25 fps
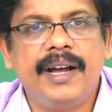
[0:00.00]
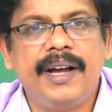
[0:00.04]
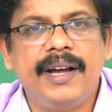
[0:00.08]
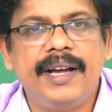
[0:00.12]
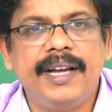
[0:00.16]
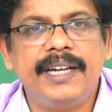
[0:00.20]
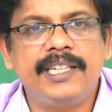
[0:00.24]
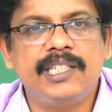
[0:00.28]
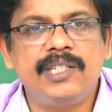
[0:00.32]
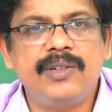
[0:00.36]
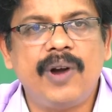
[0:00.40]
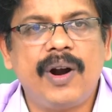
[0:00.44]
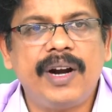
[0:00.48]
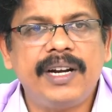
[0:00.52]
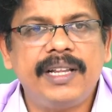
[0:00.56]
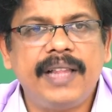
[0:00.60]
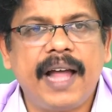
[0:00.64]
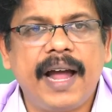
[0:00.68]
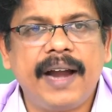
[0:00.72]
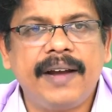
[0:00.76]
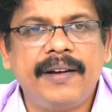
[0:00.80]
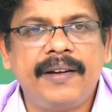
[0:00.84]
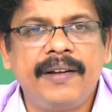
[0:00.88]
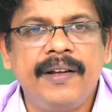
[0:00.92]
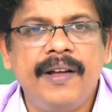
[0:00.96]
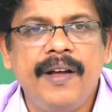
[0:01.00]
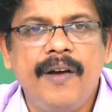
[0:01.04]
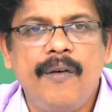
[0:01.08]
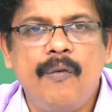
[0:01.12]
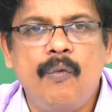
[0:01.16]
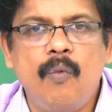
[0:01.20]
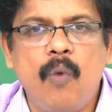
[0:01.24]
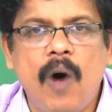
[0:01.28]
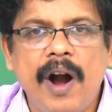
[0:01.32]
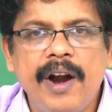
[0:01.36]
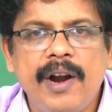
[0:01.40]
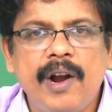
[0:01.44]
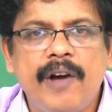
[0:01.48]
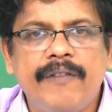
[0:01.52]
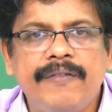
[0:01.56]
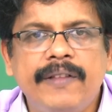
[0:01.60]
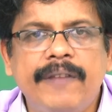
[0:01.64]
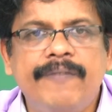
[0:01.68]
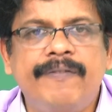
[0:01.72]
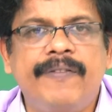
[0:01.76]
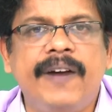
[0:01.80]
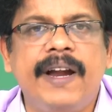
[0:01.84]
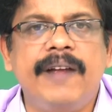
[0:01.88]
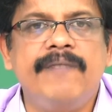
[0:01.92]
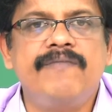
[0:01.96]
is not that one of the
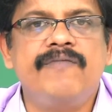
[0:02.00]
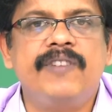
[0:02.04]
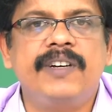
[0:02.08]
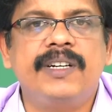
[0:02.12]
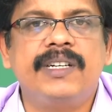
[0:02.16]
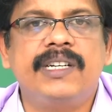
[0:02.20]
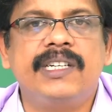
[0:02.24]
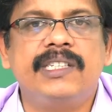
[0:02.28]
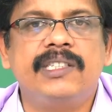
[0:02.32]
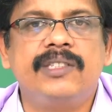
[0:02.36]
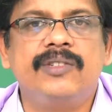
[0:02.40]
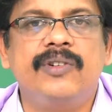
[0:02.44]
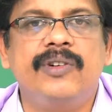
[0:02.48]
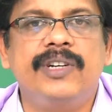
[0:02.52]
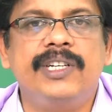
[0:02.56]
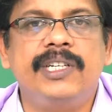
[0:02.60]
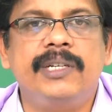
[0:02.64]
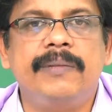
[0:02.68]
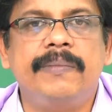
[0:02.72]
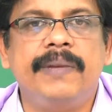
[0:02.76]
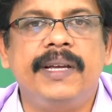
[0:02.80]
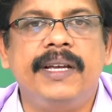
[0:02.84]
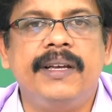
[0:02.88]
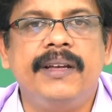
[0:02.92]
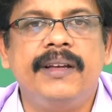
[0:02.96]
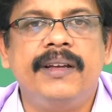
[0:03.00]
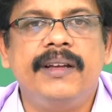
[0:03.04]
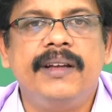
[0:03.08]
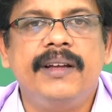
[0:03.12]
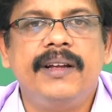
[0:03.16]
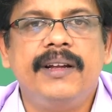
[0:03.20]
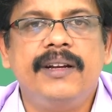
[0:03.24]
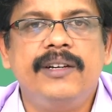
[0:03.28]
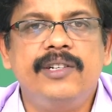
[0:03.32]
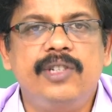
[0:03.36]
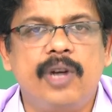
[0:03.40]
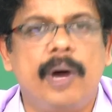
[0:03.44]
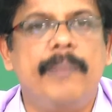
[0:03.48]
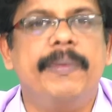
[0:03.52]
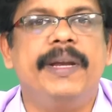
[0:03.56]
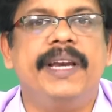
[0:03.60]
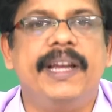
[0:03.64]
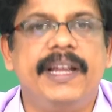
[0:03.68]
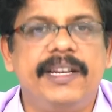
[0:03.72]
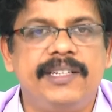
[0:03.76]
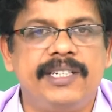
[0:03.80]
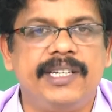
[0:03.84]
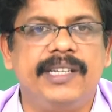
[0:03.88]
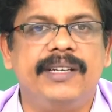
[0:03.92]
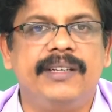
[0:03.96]
framework is going to be
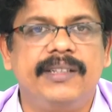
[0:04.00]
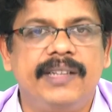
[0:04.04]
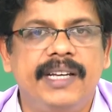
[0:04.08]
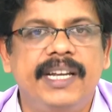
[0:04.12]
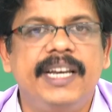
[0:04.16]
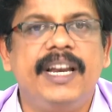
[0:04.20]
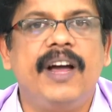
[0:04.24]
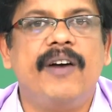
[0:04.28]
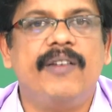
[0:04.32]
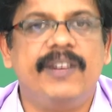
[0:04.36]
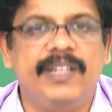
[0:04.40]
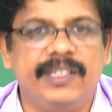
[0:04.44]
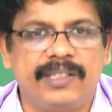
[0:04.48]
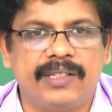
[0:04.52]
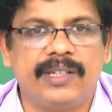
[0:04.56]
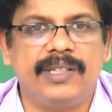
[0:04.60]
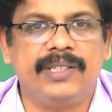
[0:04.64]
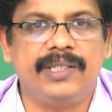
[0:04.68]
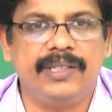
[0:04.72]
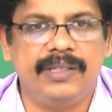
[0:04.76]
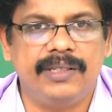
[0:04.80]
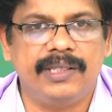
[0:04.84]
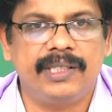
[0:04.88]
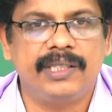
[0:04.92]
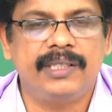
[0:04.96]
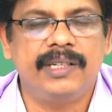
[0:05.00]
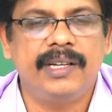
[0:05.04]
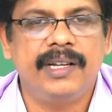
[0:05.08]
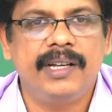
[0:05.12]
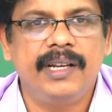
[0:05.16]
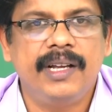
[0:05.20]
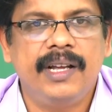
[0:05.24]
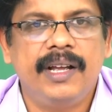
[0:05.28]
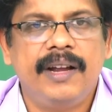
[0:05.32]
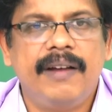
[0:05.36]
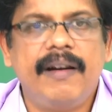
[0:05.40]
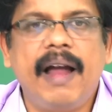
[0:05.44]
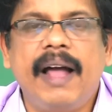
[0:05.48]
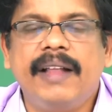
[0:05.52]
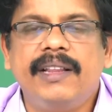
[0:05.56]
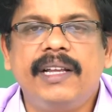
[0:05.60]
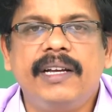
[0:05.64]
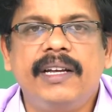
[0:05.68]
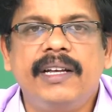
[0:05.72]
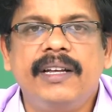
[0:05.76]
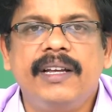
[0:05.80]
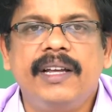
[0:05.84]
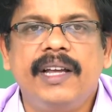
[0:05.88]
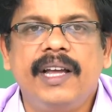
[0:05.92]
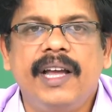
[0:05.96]
dominating in our discussions.
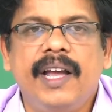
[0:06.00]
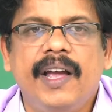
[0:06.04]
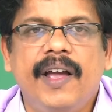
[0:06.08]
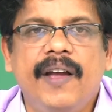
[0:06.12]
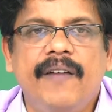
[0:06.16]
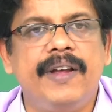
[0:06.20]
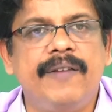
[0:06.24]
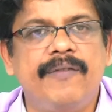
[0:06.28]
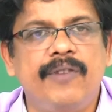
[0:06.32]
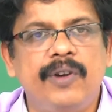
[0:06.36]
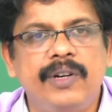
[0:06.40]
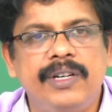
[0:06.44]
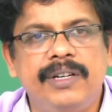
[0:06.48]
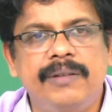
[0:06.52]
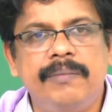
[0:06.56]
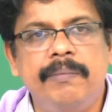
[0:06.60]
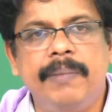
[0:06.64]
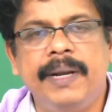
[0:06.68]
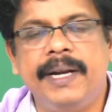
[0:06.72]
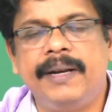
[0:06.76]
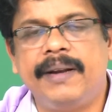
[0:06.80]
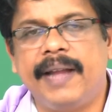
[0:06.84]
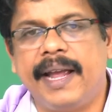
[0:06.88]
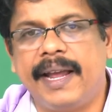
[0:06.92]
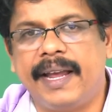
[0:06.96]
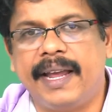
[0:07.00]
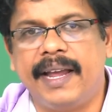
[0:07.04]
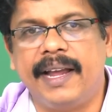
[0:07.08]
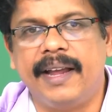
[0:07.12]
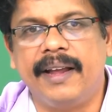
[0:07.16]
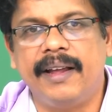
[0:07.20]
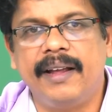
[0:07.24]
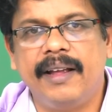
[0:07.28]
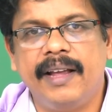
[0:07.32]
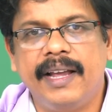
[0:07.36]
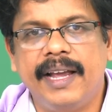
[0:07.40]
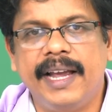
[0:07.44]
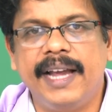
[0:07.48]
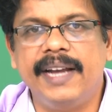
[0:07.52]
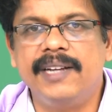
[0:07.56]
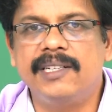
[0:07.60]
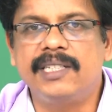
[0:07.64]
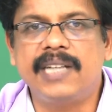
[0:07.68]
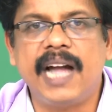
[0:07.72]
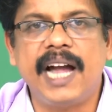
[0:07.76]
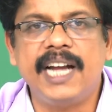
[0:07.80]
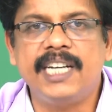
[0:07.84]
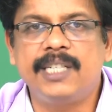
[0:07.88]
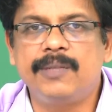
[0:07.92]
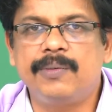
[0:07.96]
Rather, we would be taking
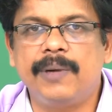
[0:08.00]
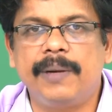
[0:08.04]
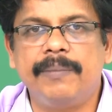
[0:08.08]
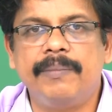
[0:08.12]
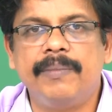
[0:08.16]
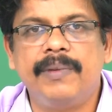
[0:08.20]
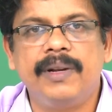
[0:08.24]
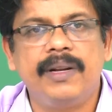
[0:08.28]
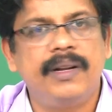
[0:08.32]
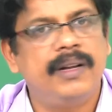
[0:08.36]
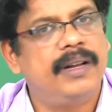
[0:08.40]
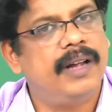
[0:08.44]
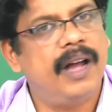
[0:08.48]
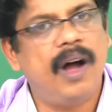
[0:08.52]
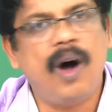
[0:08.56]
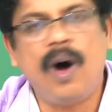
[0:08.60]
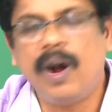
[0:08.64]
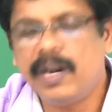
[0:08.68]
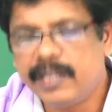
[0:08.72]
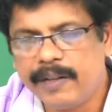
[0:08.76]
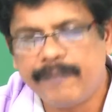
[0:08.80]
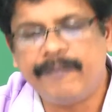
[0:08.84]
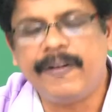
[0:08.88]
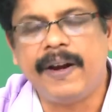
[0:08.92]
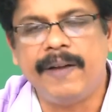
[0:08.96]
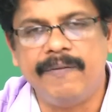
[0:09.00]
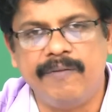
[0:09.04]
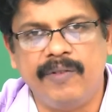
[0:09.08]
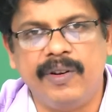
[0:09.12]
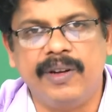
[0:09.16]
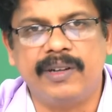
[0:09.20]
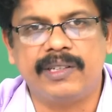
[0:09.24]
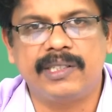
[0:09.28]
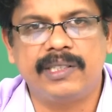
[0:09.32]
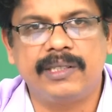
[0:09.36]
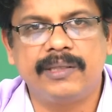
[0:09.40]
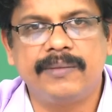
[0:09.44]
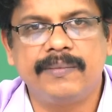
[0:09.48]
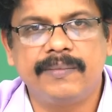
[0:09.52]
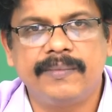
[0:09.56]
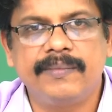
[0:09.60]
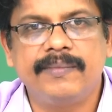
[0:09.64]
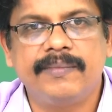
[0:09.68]
insights from all the frameworks.